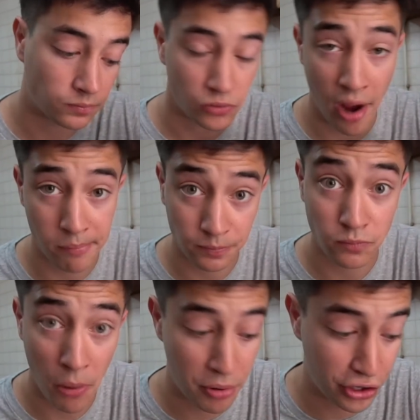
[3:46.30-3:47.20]
Yeah,
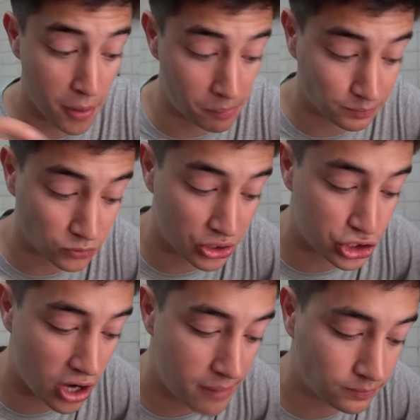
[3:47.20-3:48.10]
pretty good. Let's
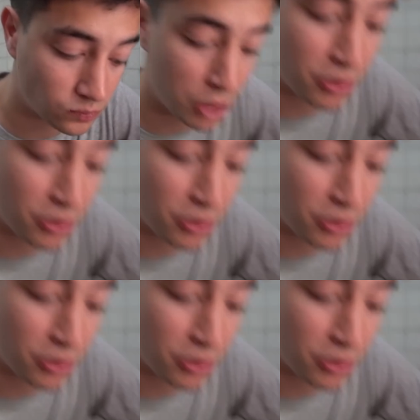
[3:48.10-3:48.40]
try to